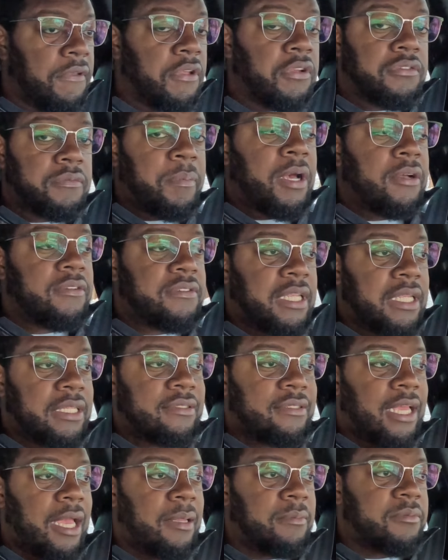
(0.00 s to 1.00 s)
about 10
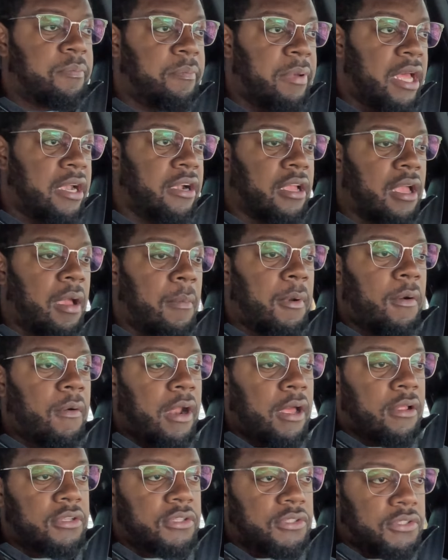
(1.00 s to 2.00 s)
times better coming around the